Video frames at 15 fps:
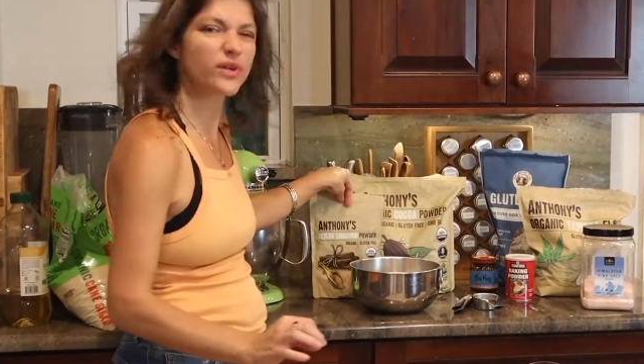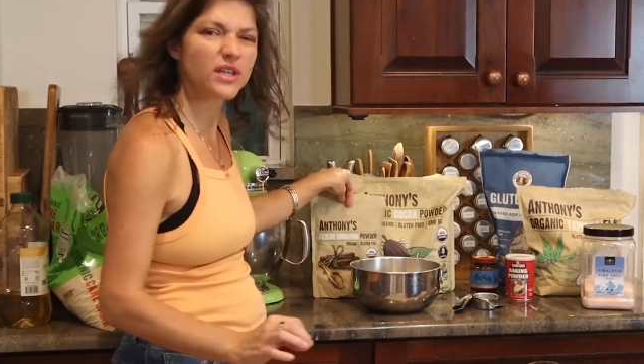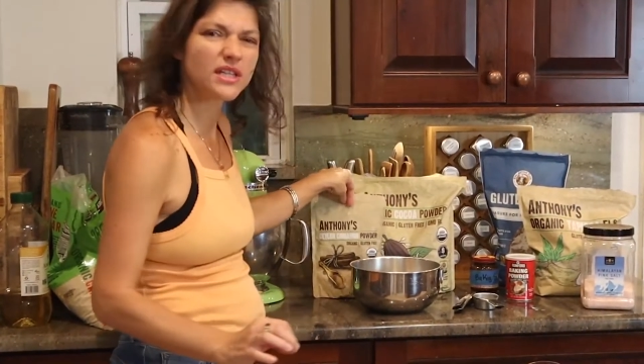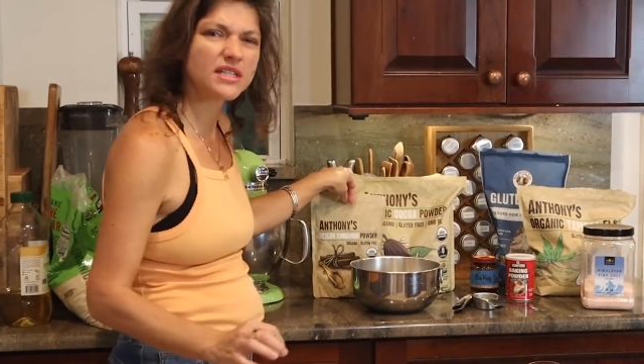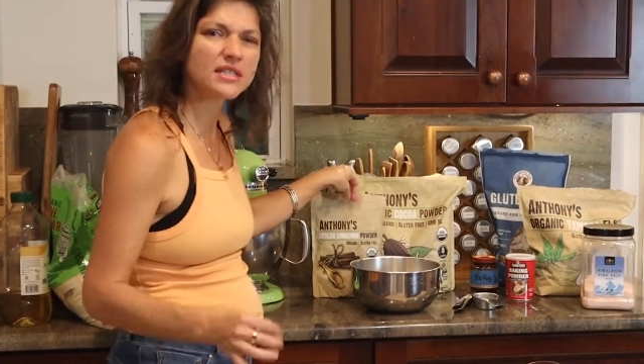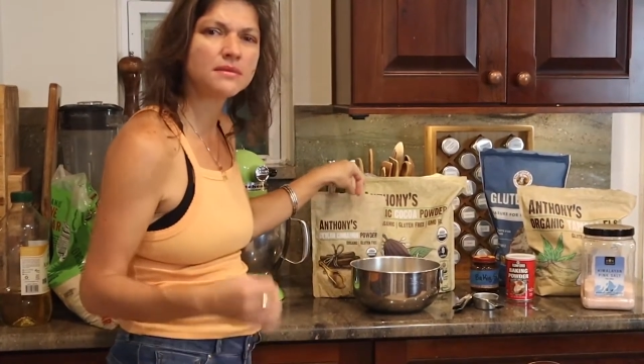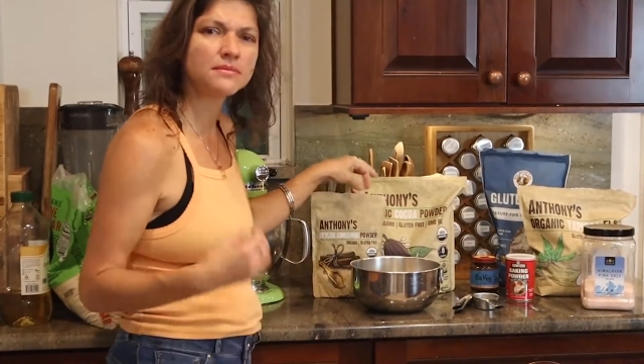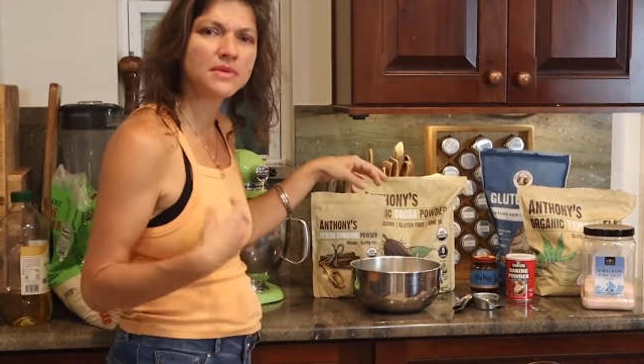
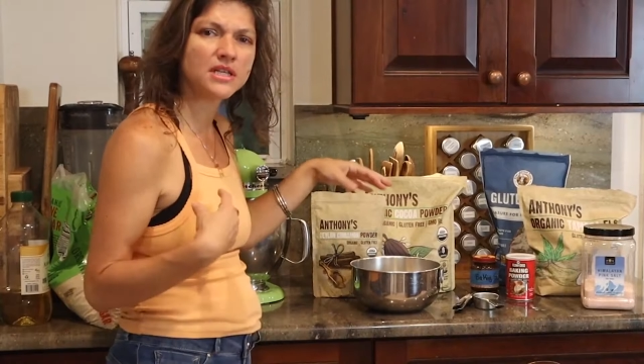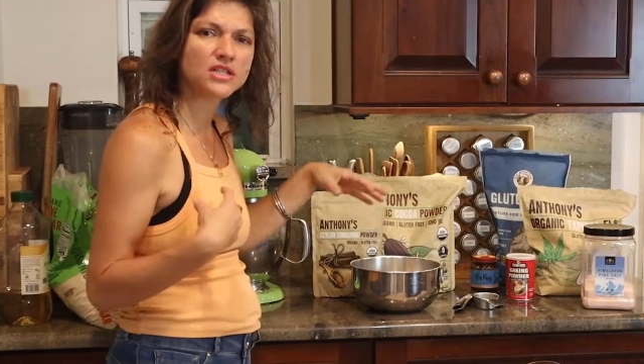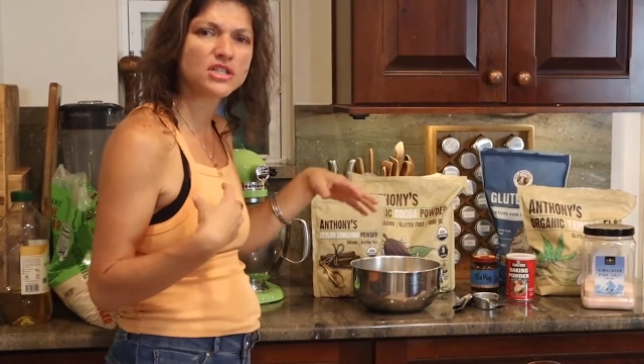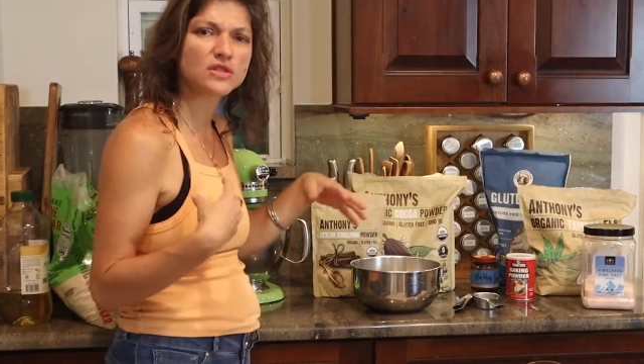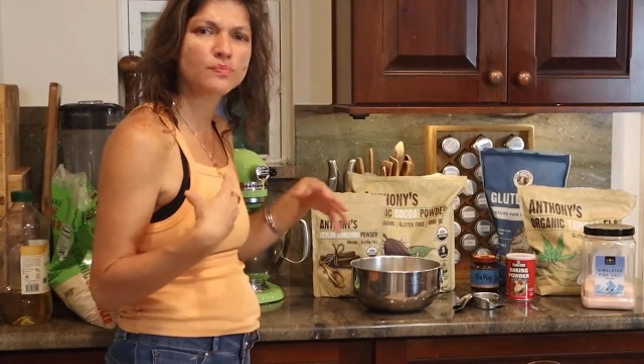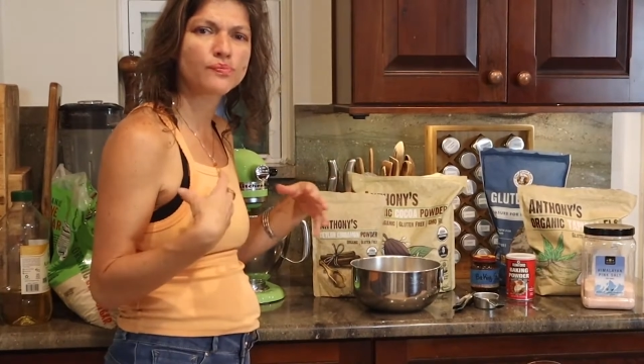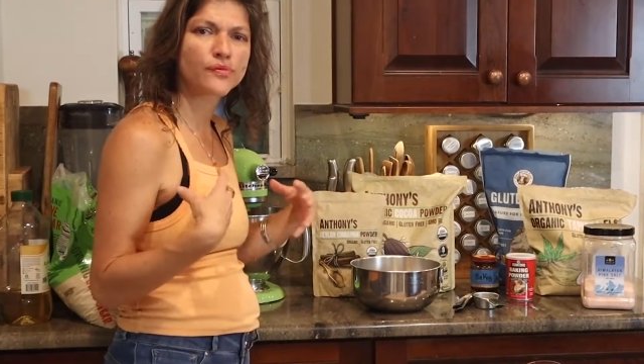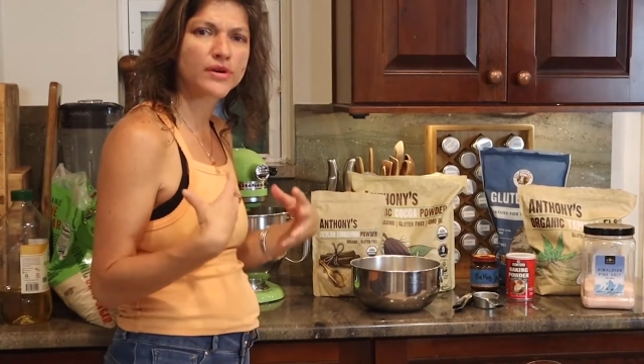really, to me,
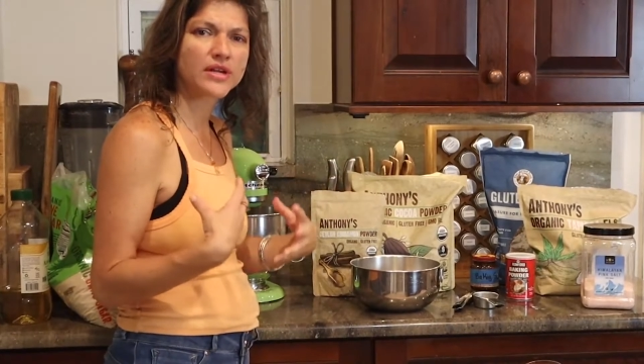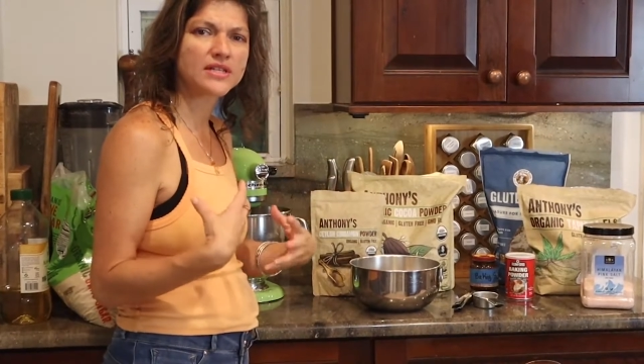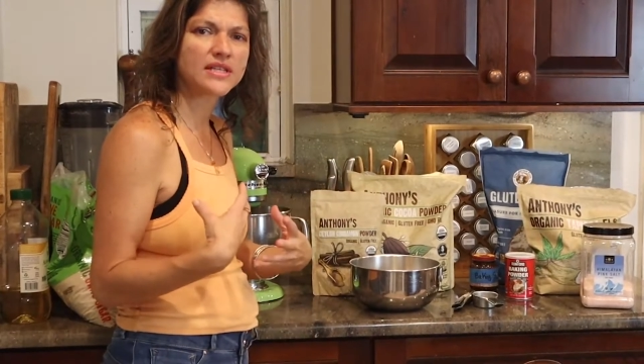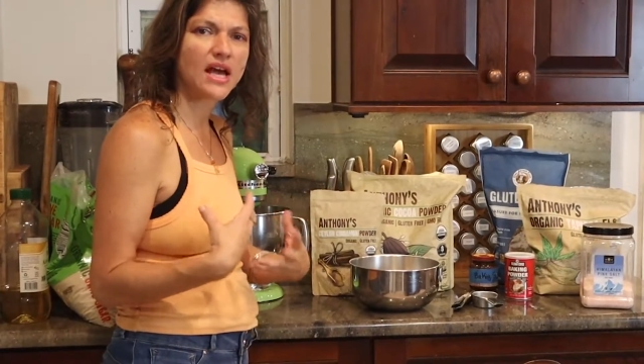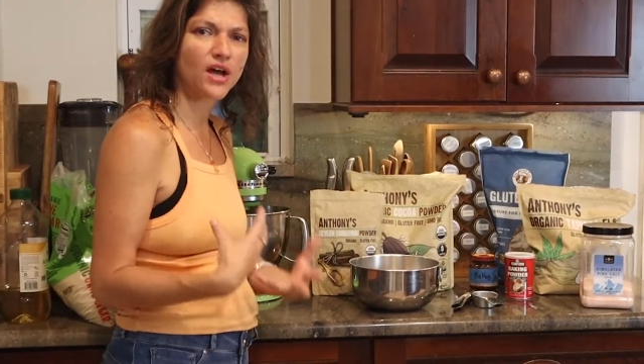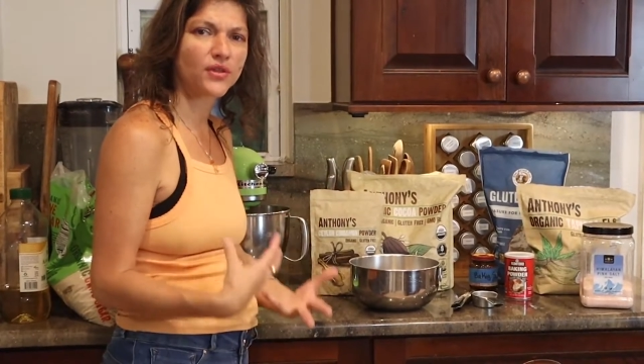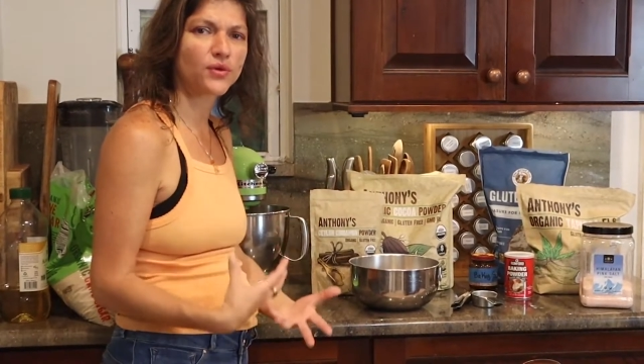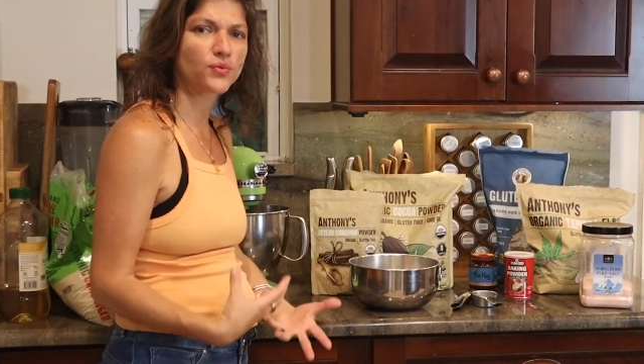just brings
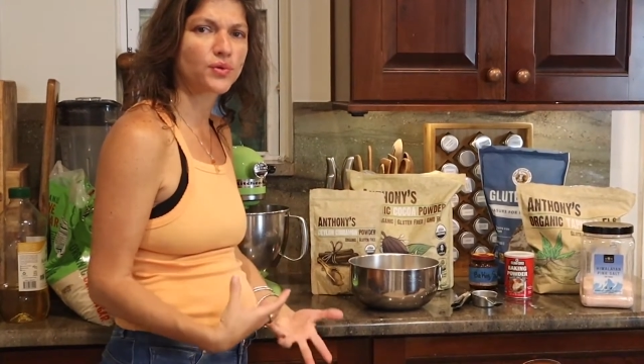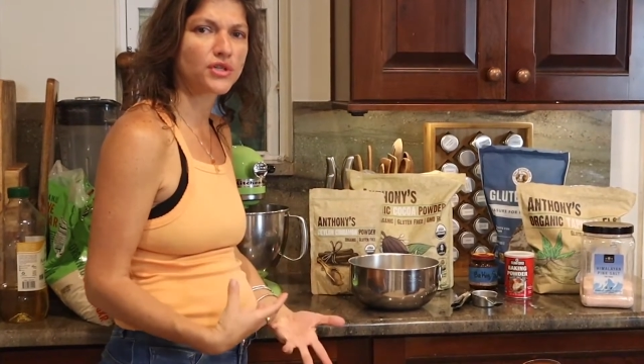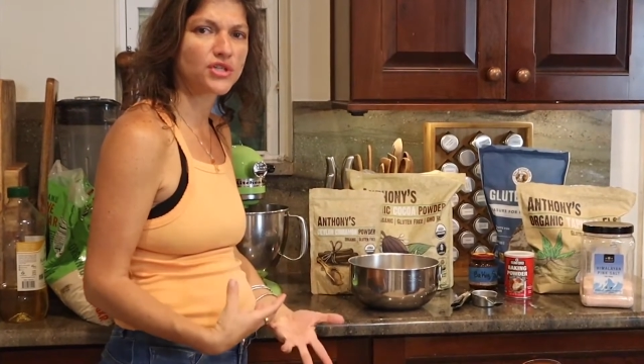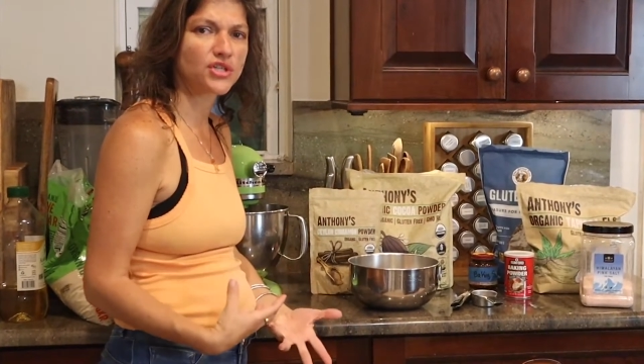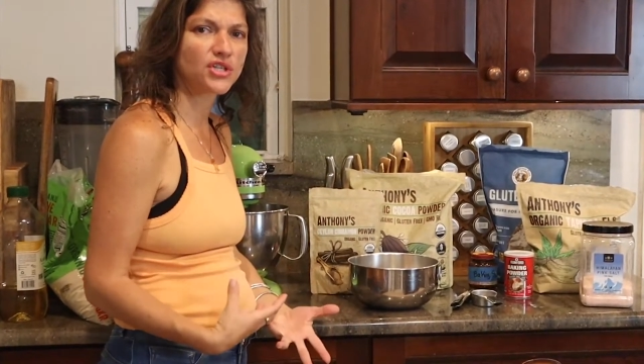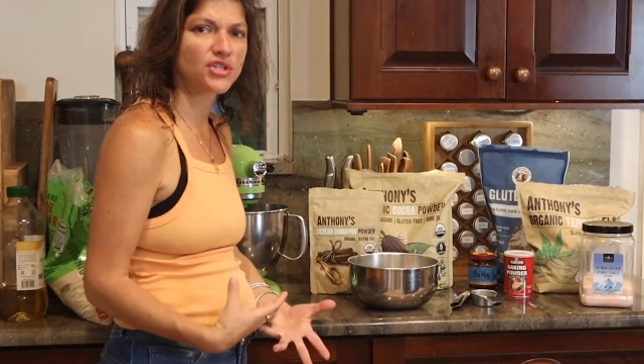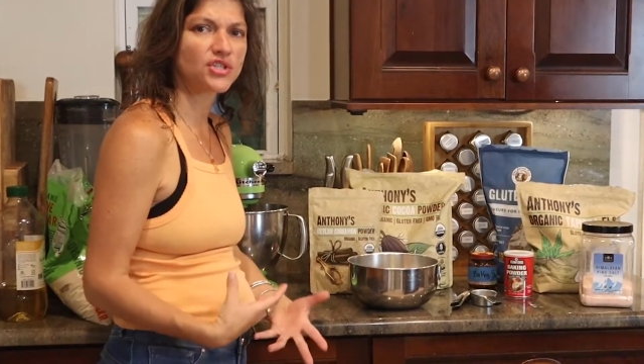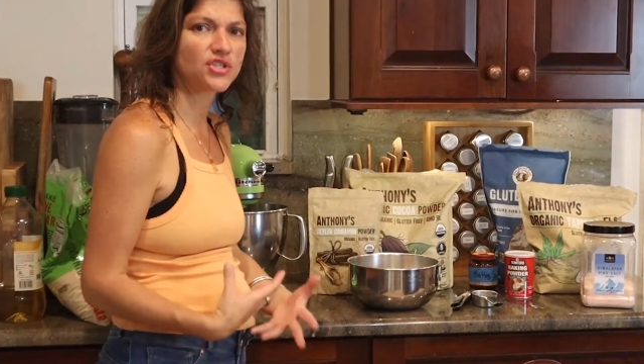out the
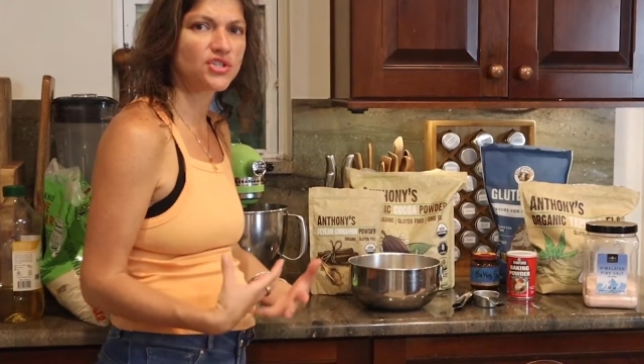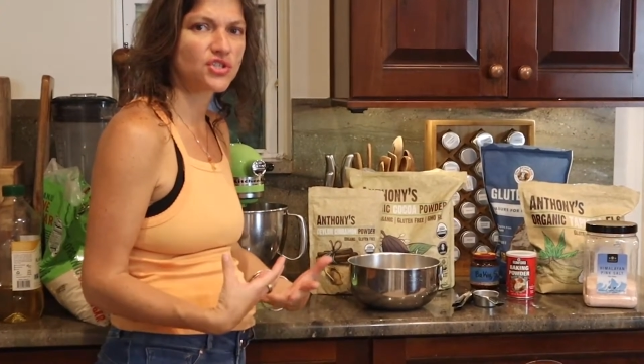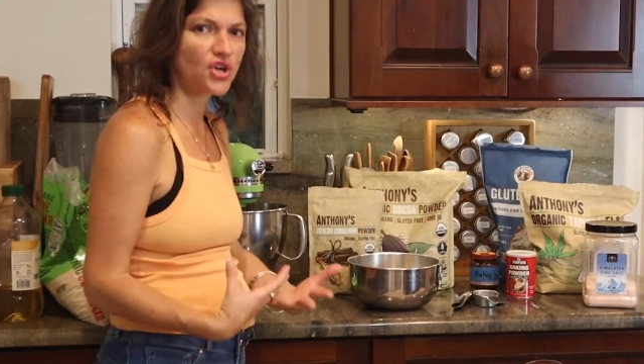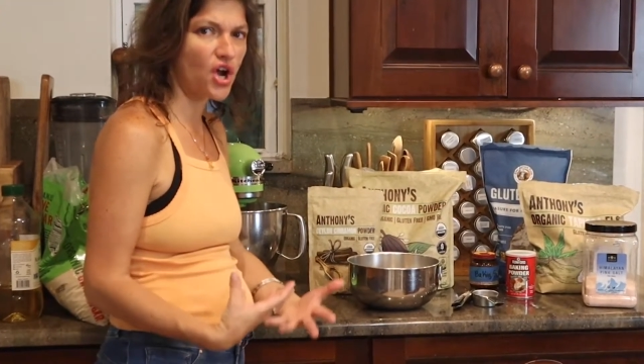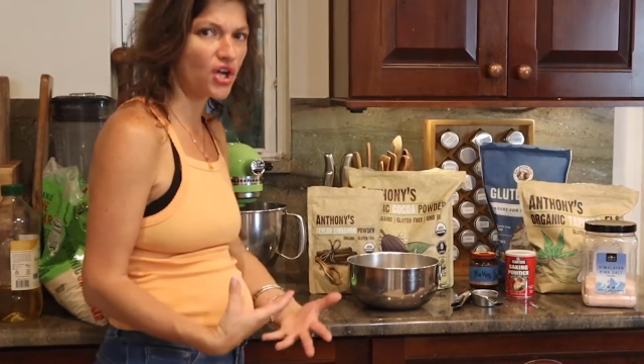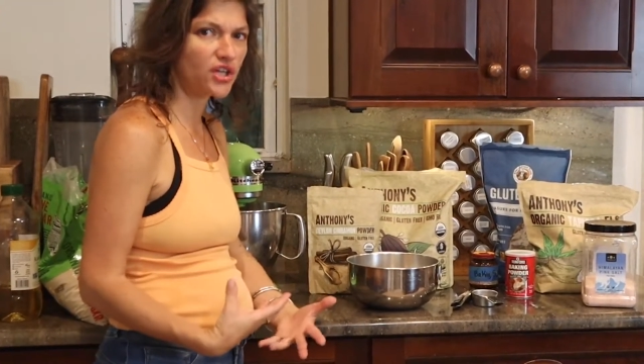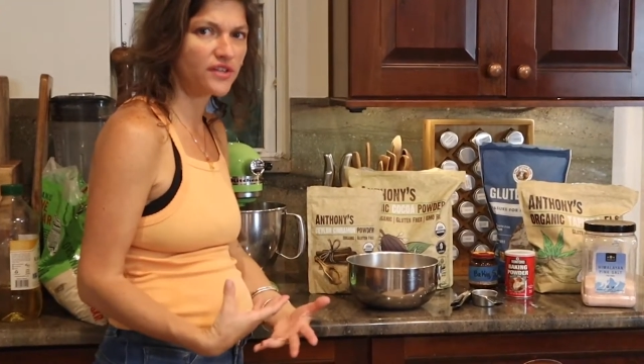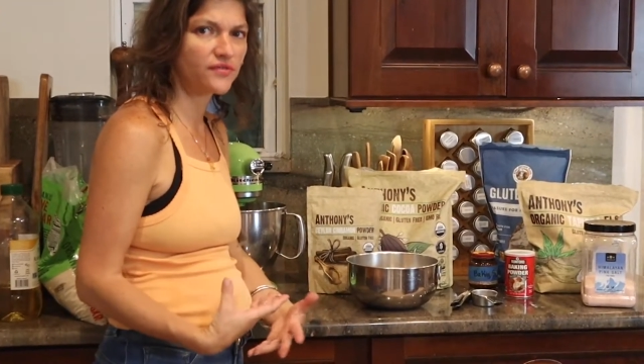richness,
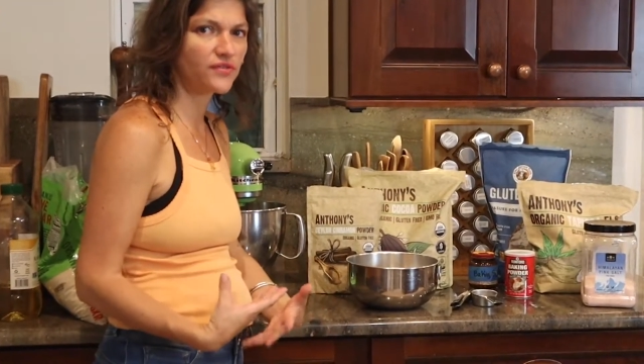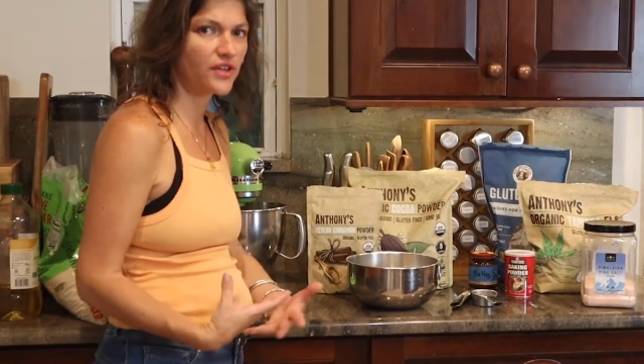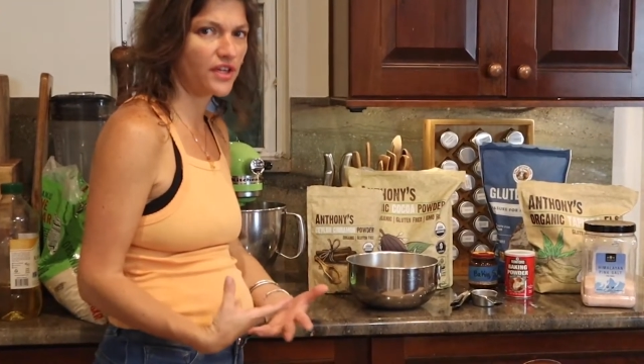chocolate